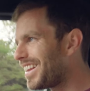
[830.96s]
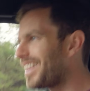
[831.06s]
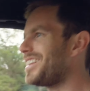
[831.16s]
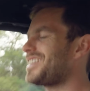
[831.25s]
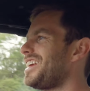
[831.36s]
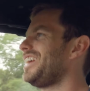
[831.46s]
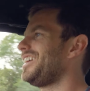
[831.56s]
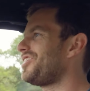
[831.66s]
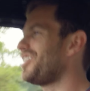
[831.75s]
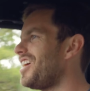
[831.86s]
the
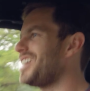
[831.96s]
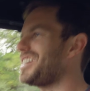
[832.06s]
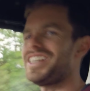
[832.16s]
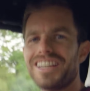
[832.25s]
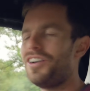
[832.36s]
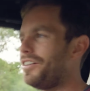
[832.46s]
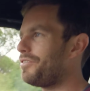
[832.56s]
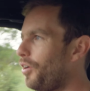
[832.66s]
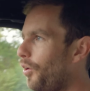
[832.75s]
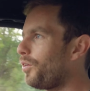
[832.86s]
synchronizing
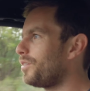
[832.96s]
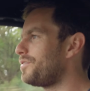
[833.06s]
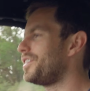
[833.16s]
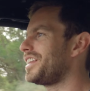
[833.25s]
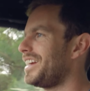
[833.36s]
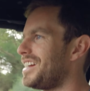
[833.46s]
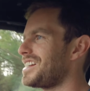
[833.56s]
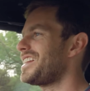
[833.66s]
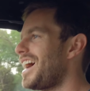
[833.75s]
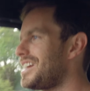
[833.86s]
of all of the
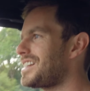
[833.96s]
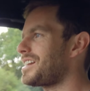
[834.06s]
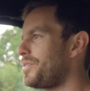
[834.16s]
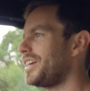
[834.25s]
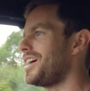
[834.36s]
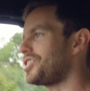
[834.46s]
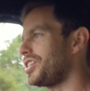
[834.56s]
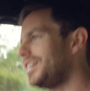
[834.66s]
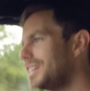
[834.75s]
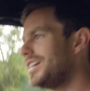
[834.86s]
things, and that is something
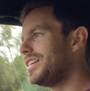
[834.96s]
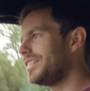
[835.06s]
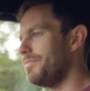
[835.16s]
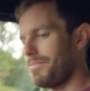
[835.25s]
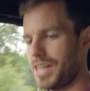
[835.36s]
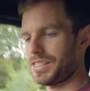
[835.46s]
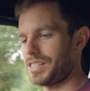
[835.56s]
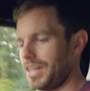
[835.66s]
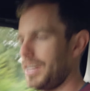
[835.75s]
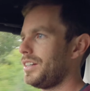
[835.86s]
actually that
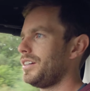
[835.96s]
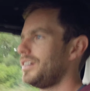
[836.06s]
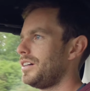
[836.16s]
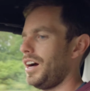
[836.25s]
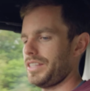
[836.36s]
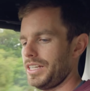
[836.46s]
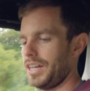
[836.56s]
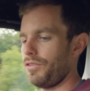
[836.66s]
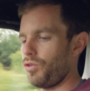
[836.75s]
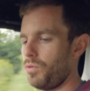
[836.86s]
Mazda, I think,
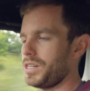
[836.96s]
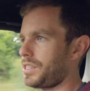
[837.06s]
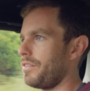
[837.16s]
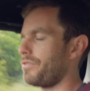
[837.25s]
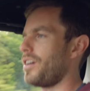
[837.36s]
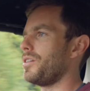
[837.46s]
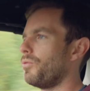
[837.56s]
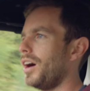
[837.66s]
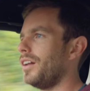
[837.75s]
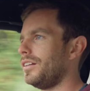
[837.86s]
have always done very
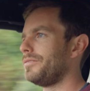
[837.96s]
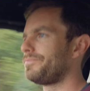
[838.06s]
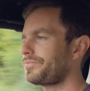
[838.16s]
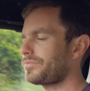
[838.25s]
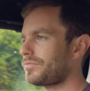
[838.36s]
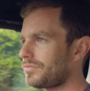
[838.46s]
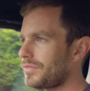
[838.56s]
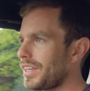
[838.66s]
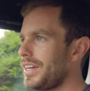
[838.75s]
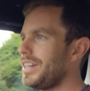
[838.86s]
well,
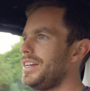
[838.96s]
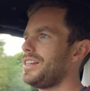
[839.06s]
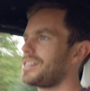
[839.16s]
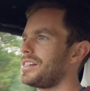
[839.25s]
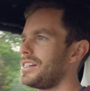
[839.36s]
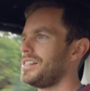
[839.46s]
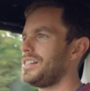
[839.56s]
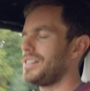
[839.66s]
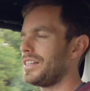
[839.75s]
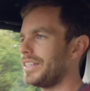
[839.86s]
is
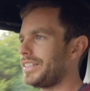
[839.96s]
the